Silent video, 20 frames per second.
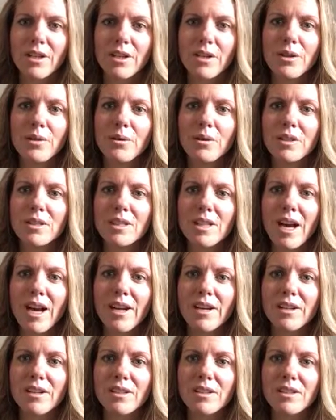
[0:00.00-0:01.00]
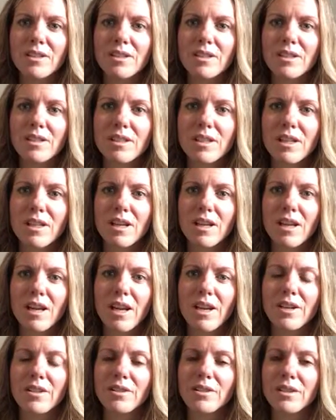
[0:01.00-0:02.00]
your desires
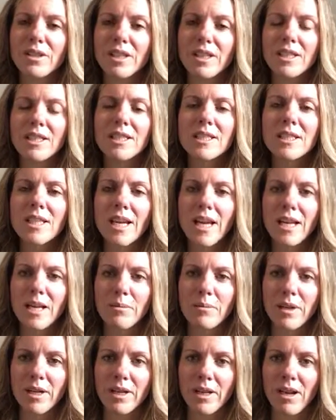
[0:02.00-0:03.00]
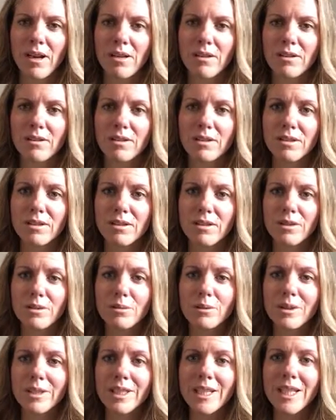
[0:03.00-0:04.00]
and your needs to anybody else, to
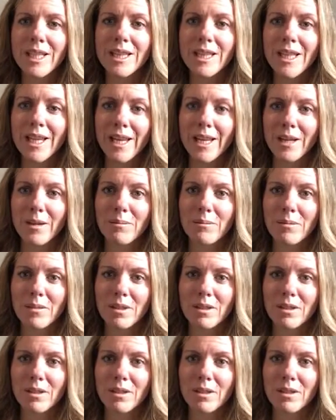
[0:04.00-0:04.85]
really claim